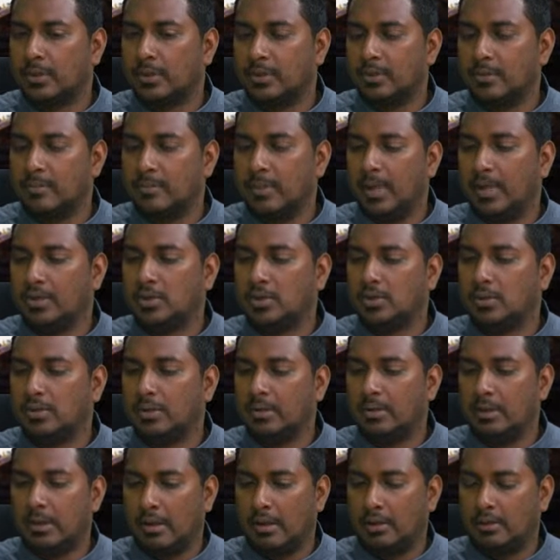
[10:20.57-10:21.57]

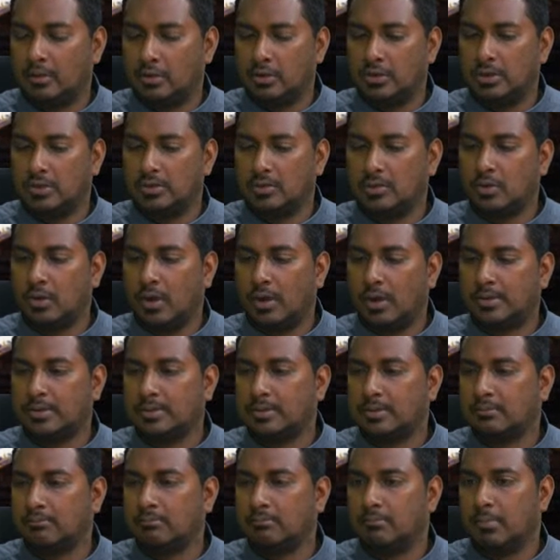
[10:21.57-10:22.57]
Imagine she's got